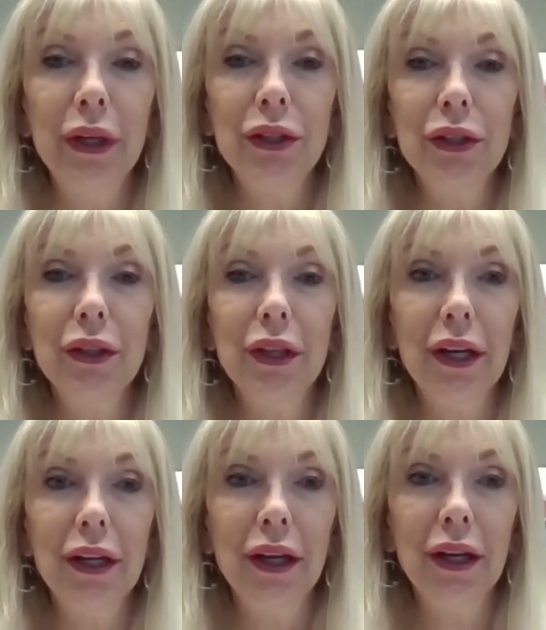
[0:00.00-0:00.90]
made sure
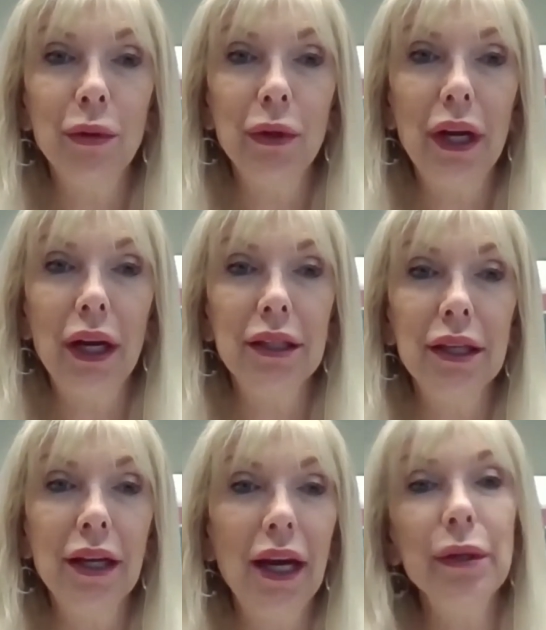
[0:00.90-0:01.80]
that I put a
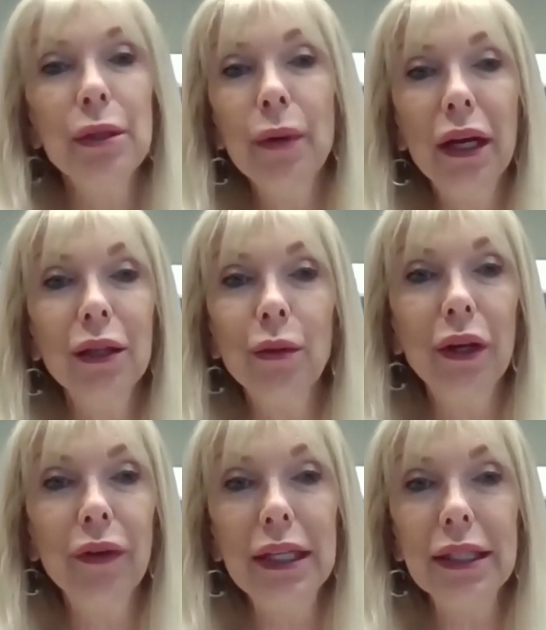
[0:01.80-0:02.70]
happy smile on
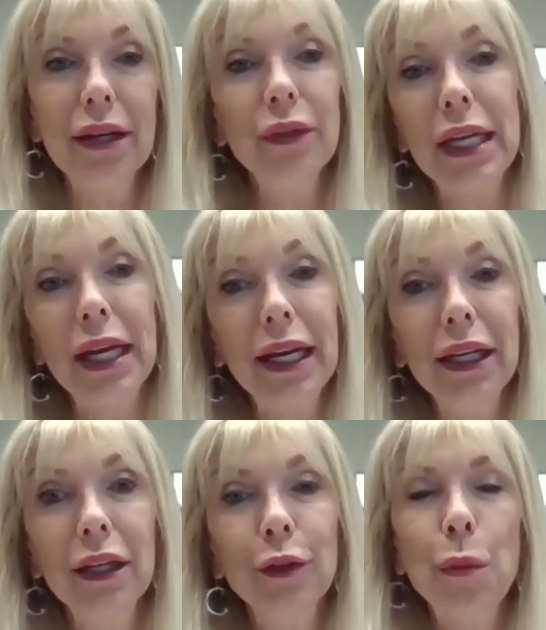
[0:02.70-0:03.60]
my face every
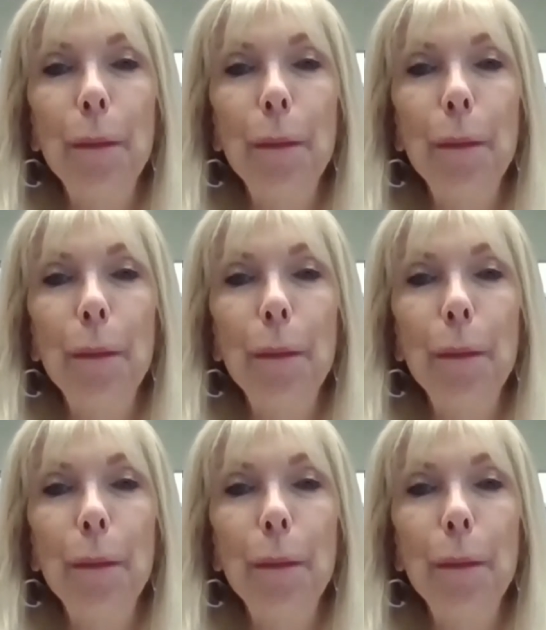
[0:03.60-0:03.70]
day.